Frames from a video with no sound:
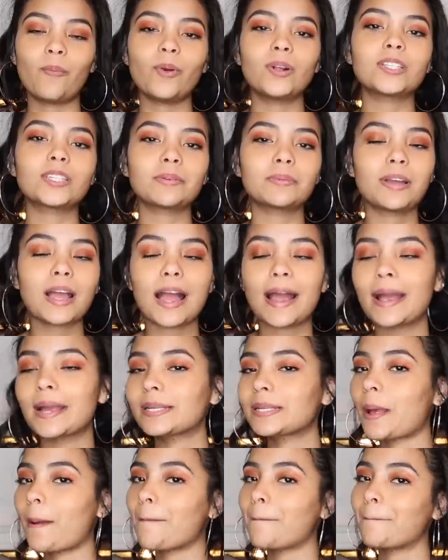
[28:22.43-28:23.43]
What's up
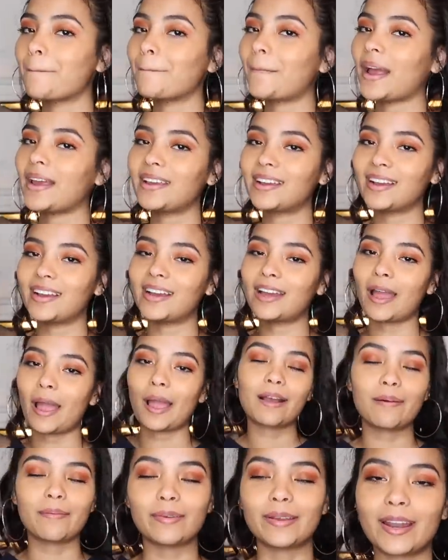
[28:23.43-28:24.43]
guys, Micah
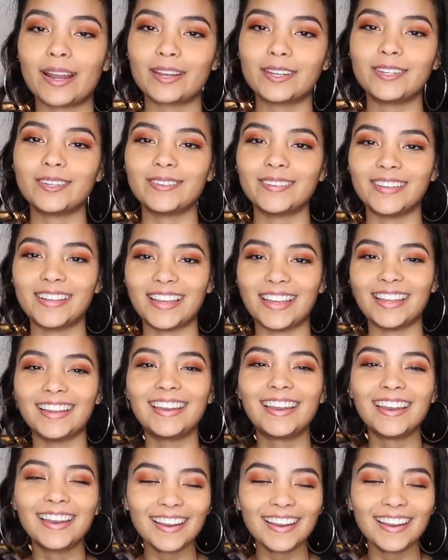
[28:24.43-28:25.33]
coming at you again.